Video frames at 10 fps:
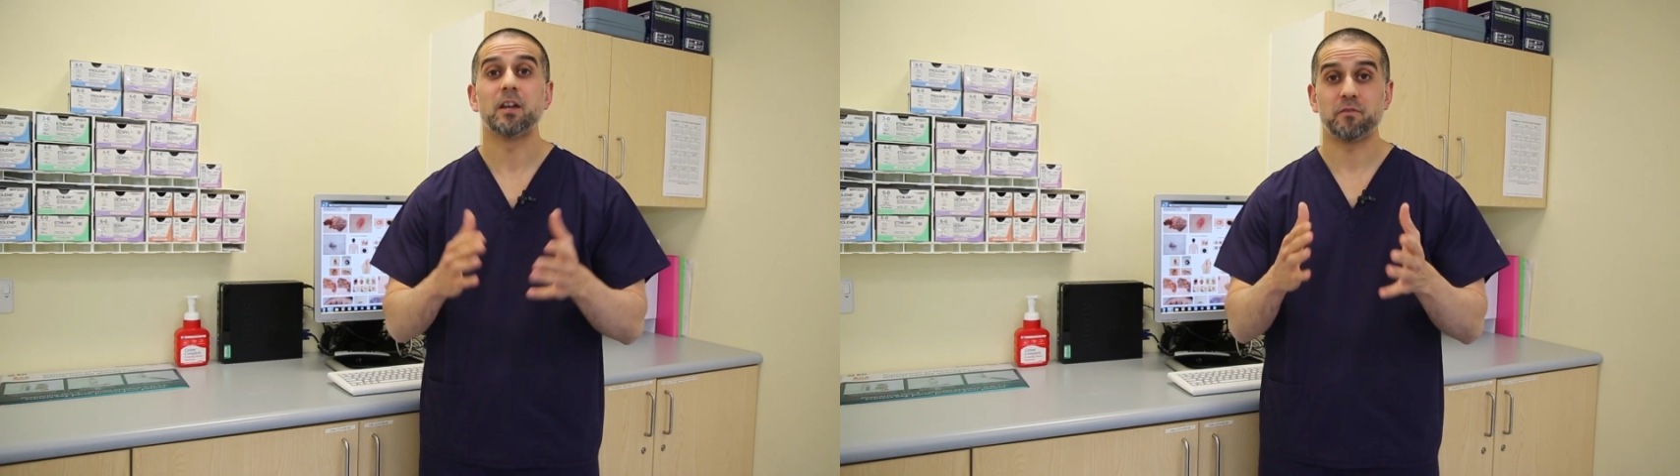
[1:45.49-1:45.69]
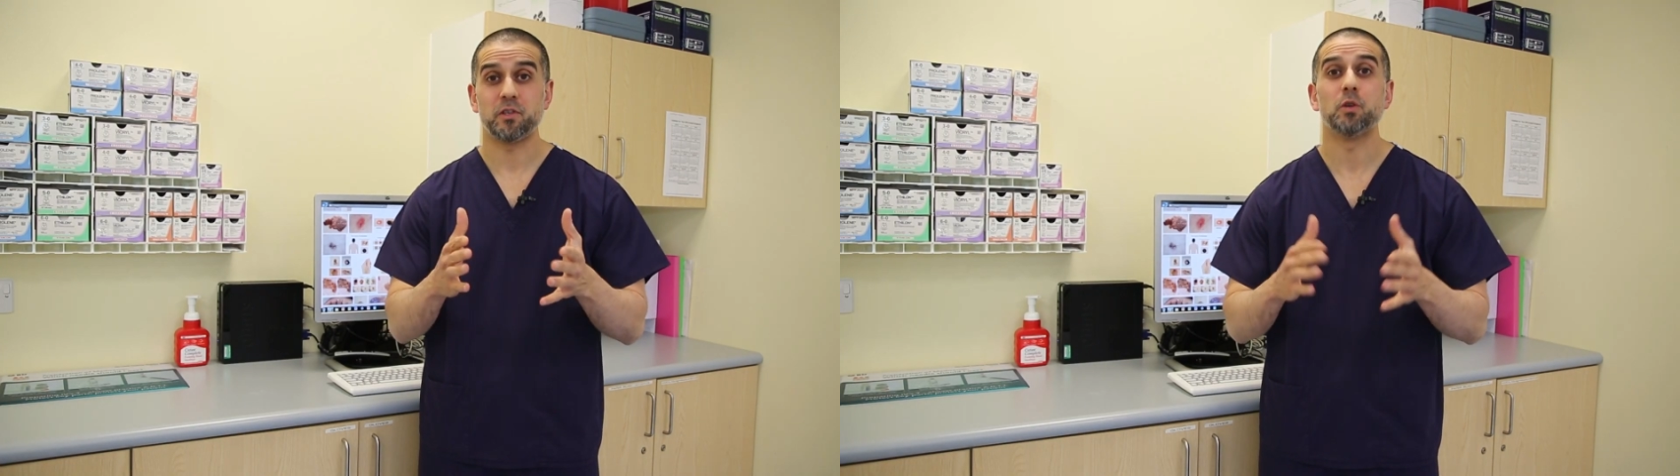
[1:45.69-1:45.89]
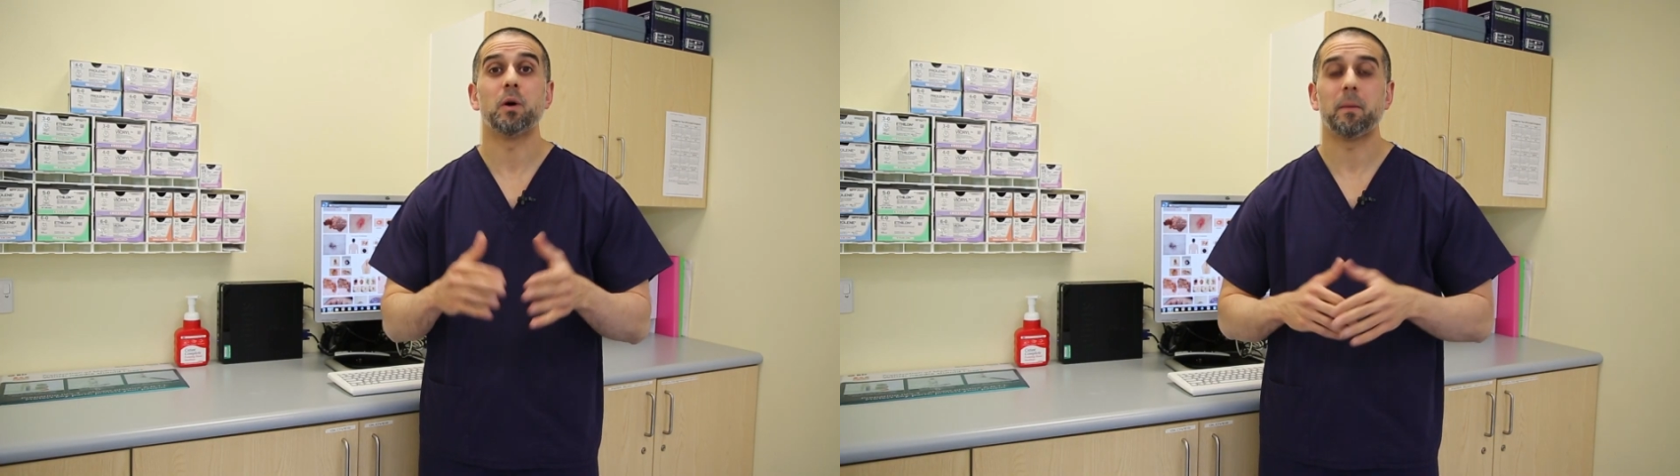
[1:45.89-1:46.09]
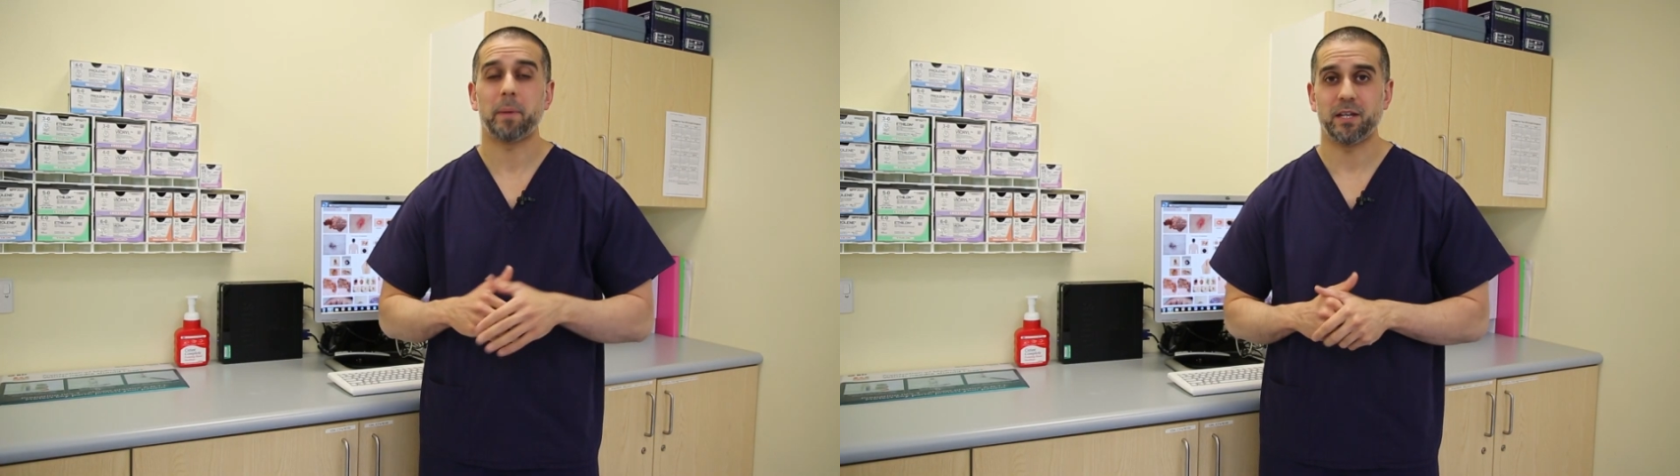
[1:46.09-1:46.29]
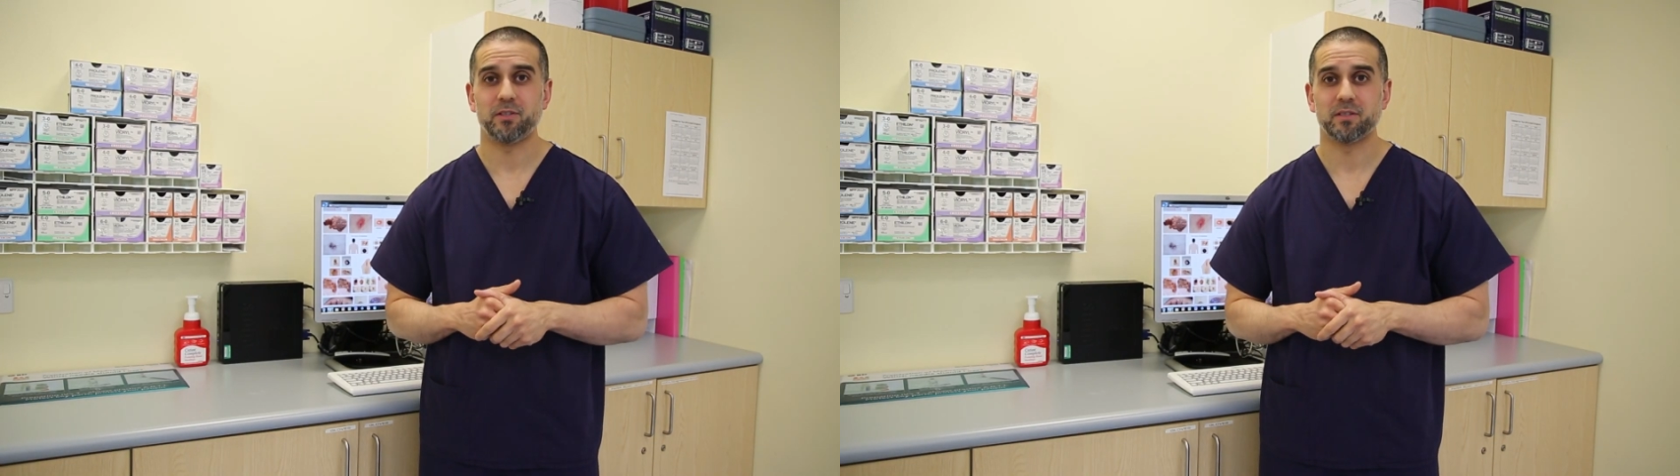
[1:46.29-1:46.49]
for you, our
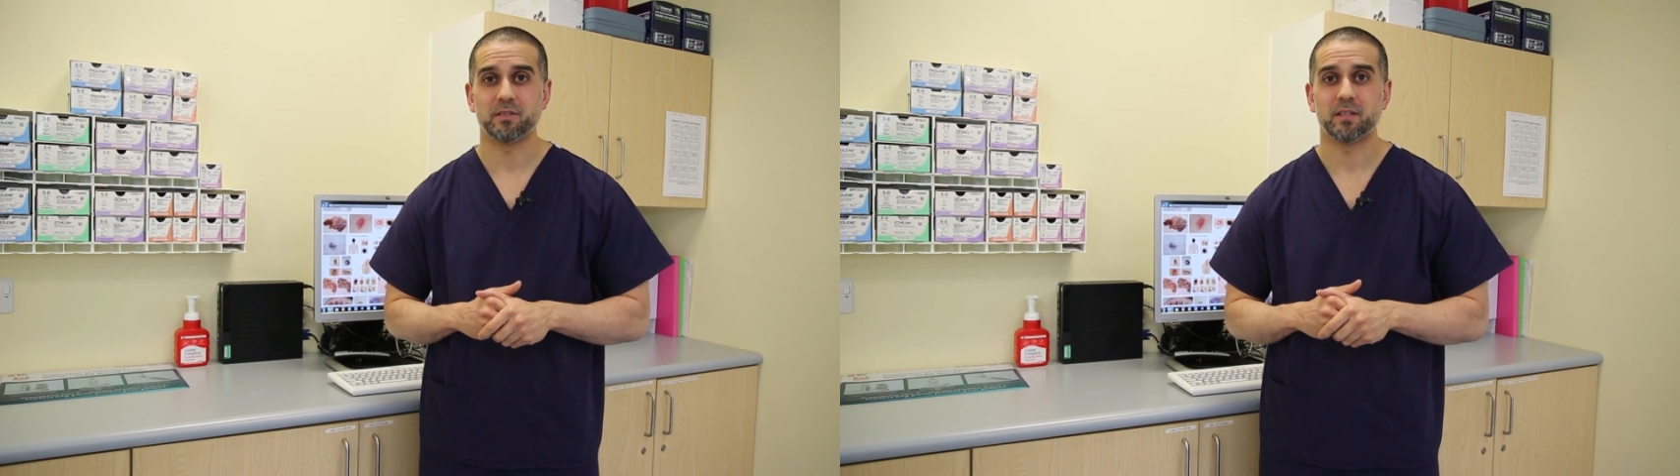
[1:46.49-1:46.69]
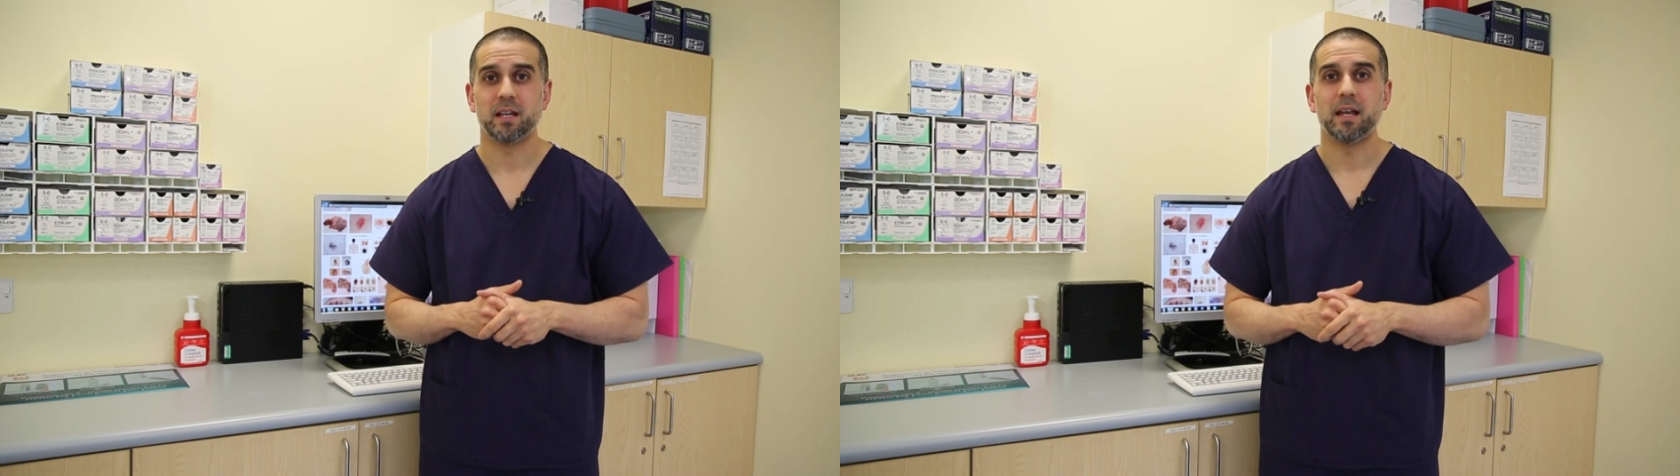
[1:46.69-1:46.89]
patients,